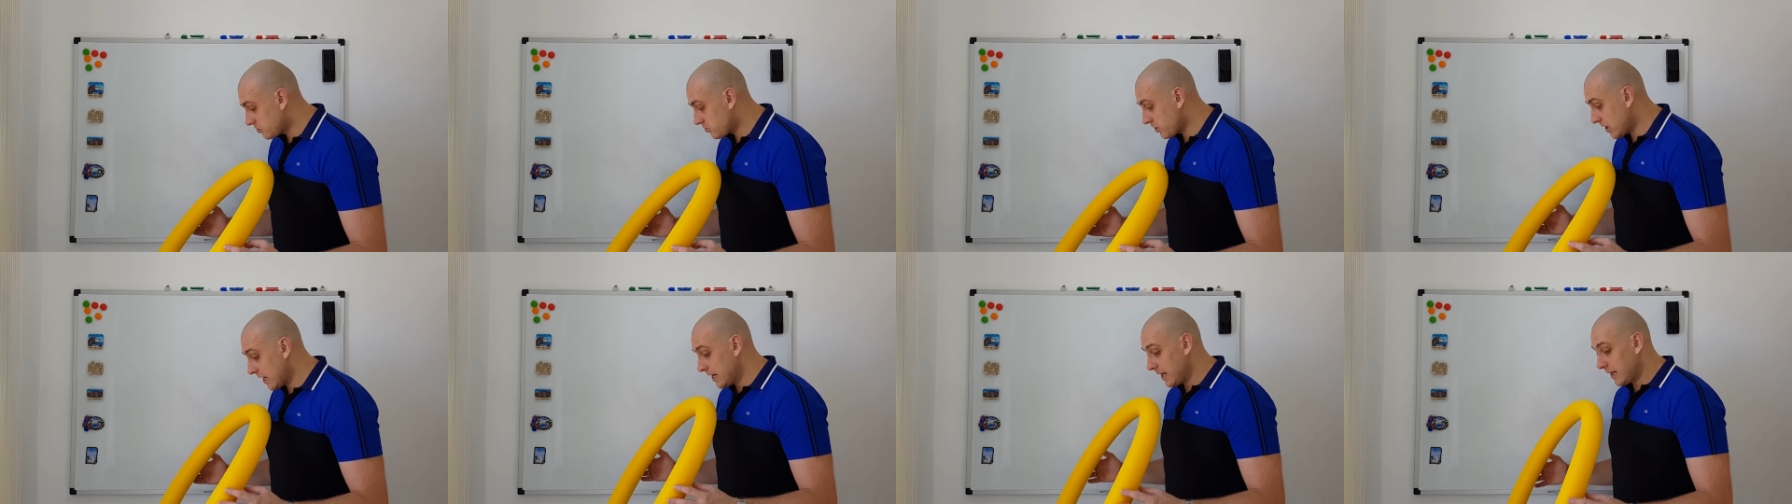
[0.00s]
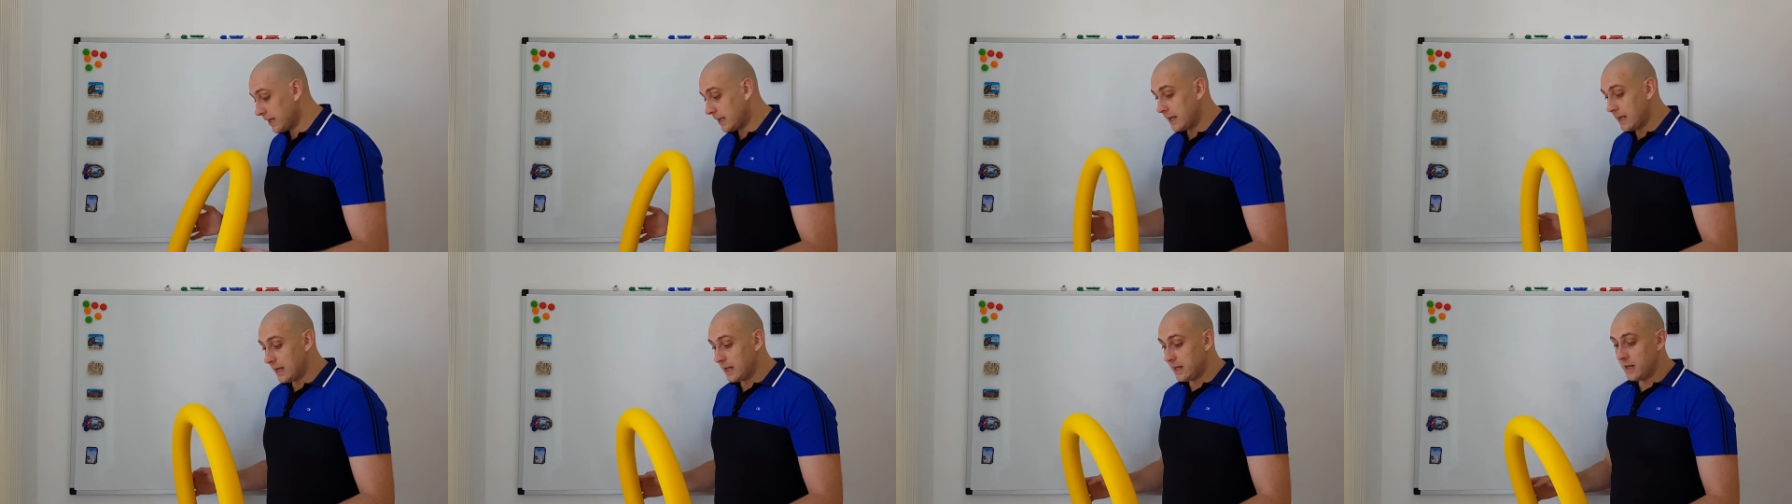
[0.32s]

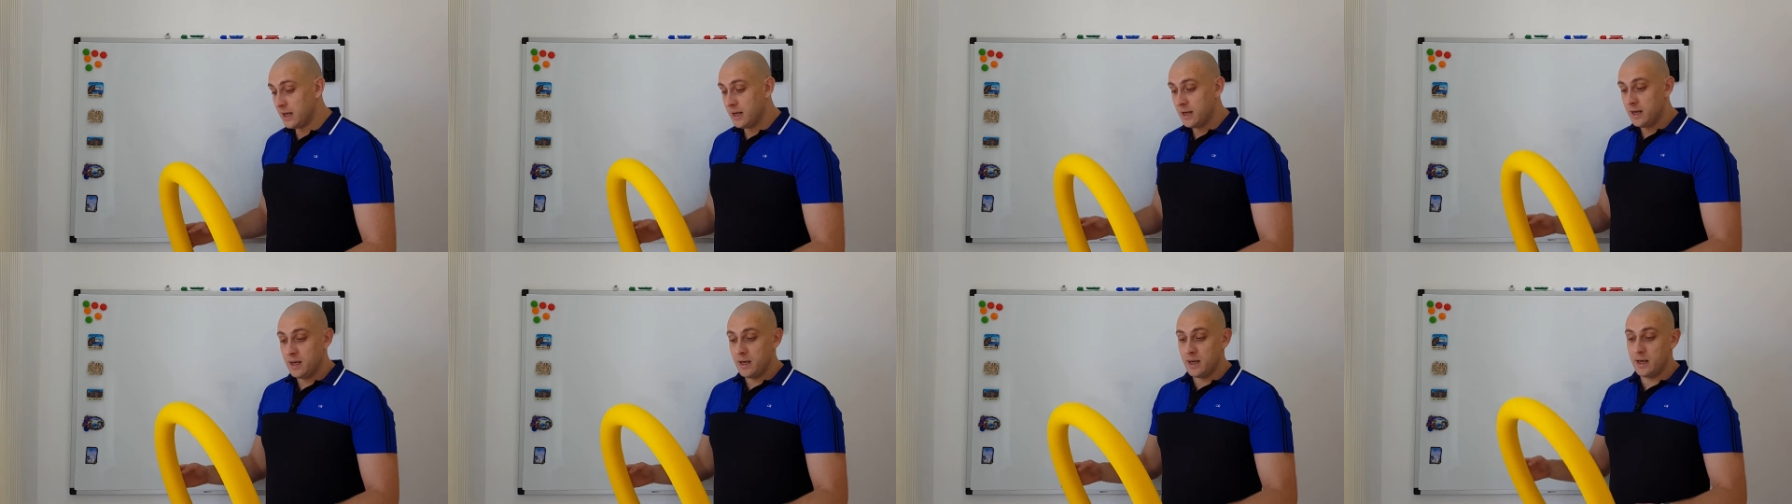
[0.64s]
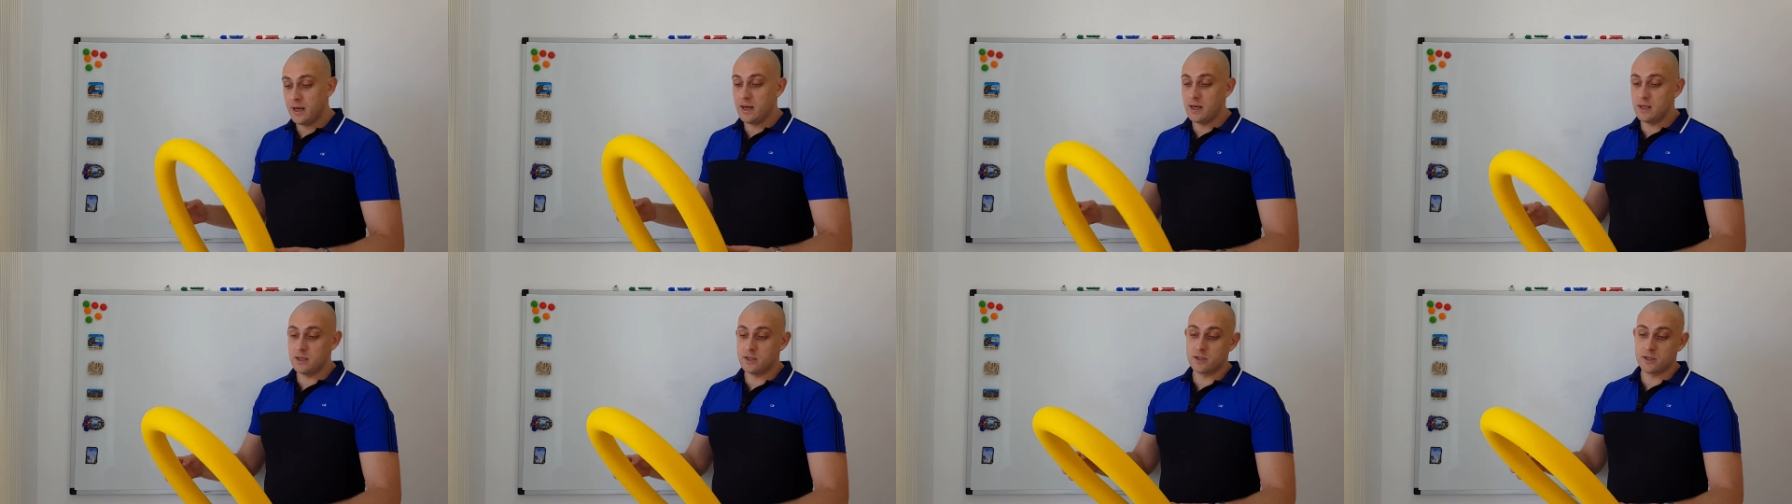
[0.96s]
training kit,
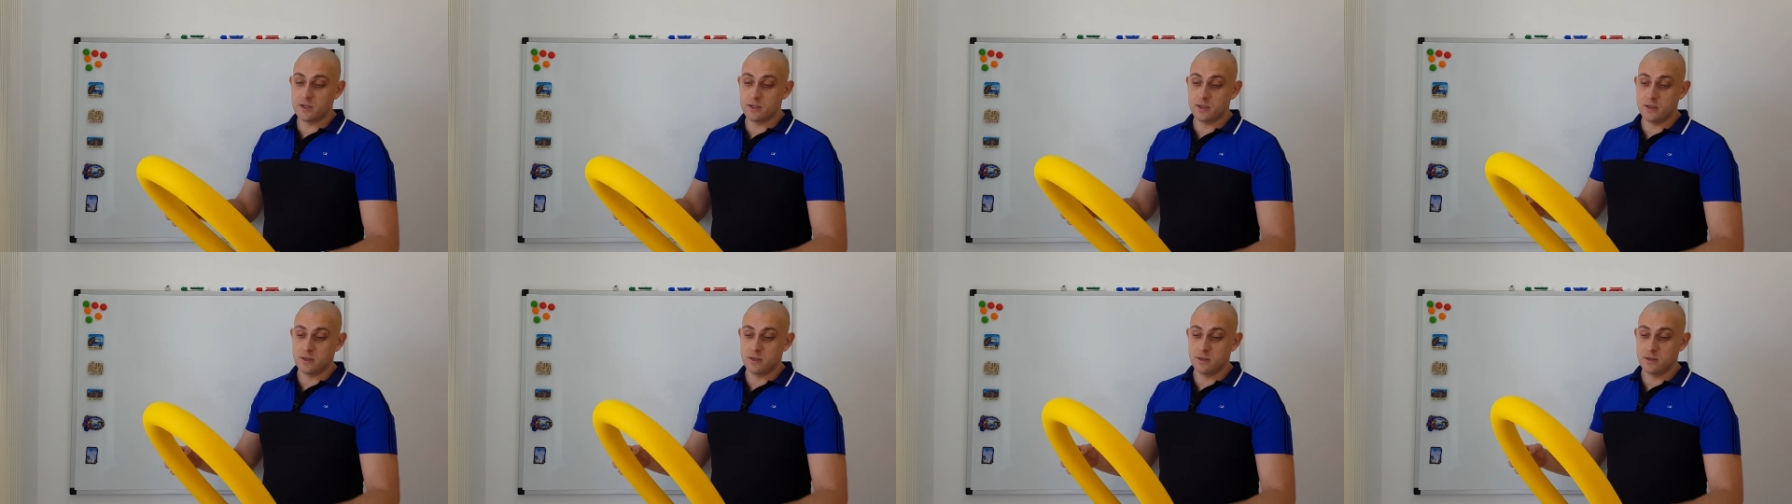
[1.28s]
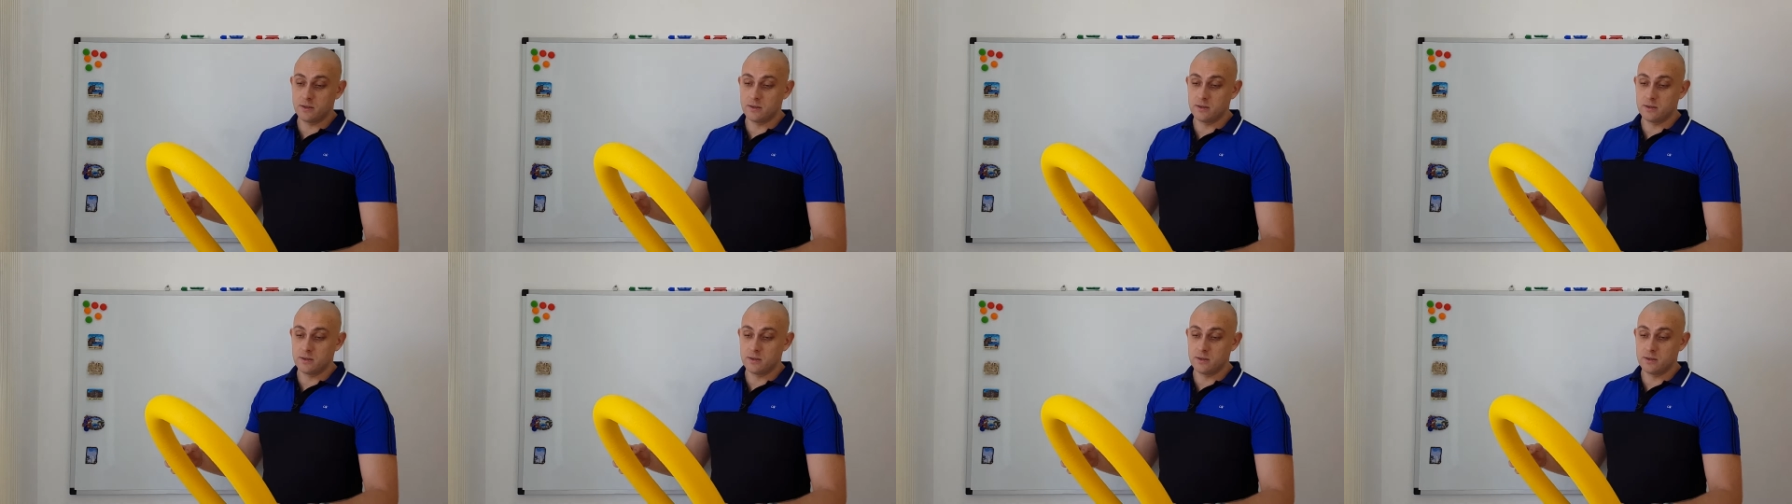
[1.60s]
it's